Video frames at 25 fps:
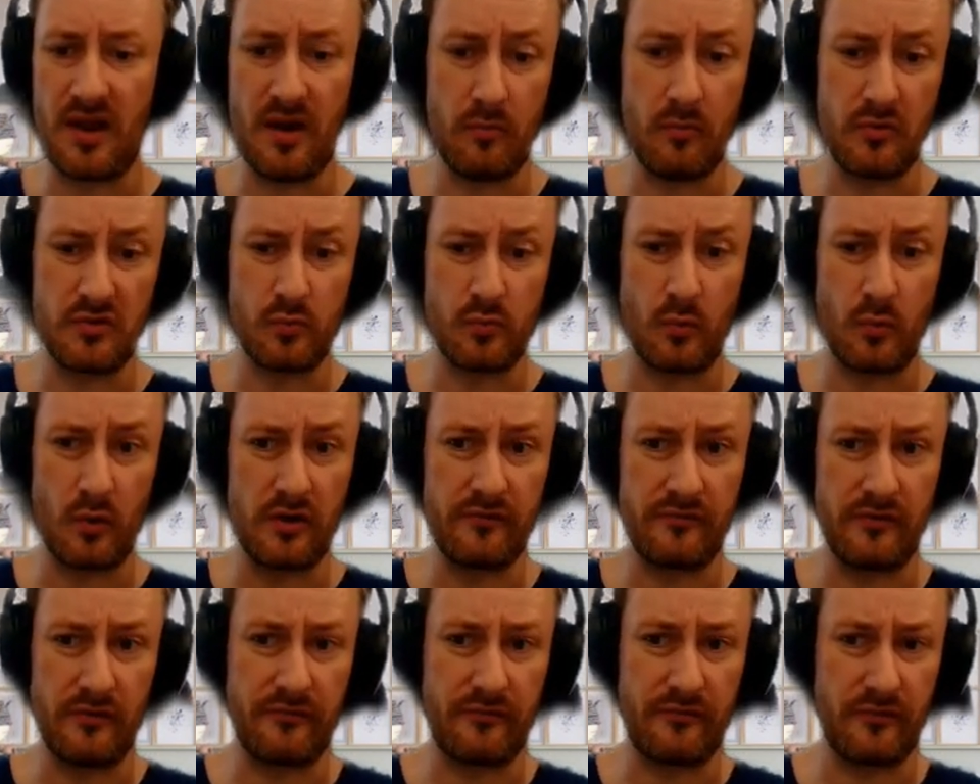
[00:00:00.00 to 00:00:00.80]
It was
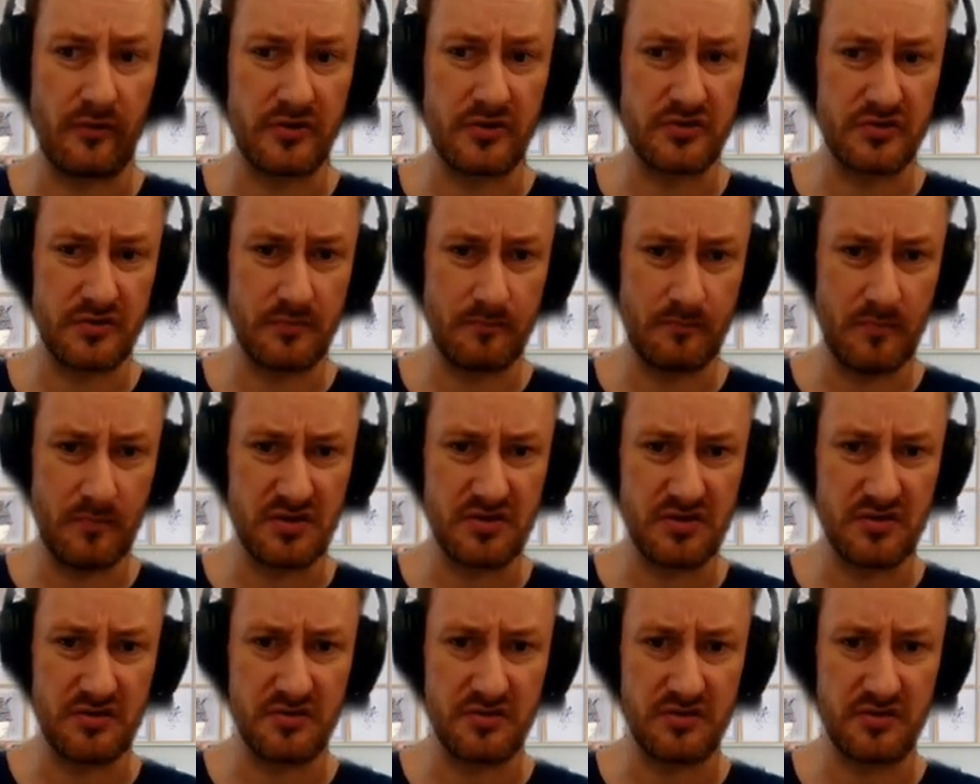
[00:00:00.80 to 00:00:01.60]
one of the first
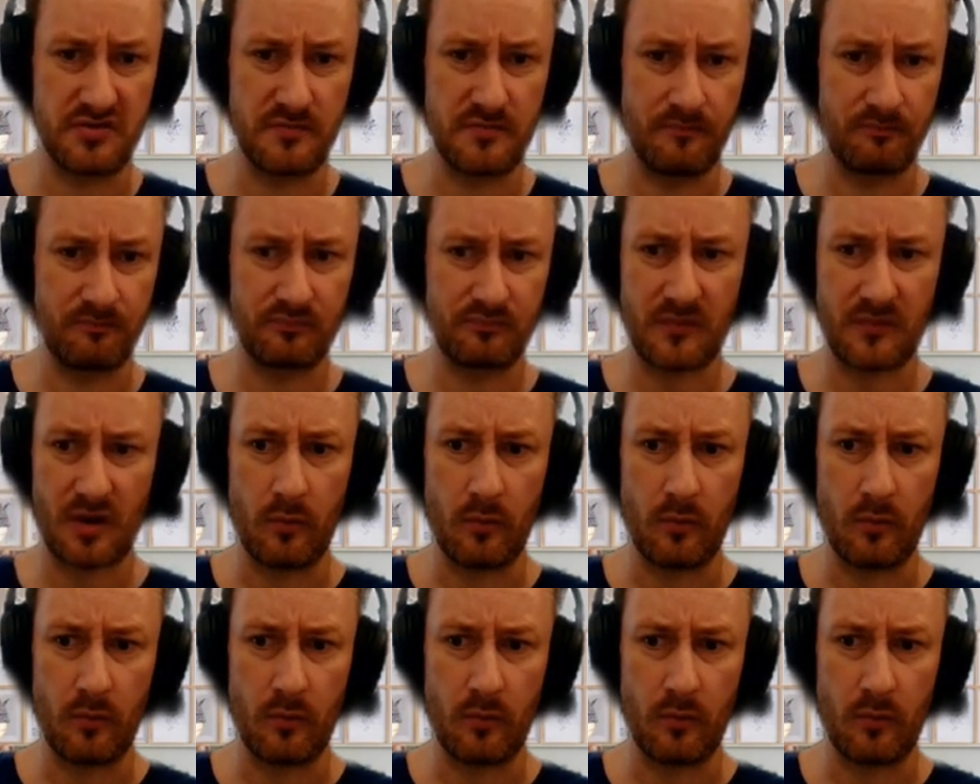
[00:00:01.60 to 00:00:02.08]
pieces,